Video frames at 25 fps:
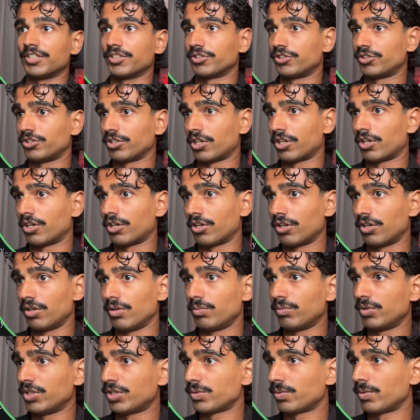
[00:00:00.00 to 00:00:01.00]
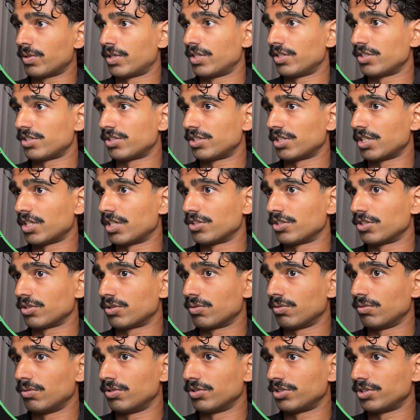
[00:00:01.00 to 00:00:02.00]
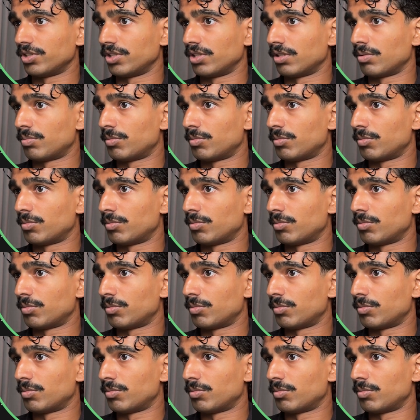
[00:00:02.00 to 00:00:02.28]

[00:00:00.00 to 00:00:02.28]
So which one sounds the coolest here?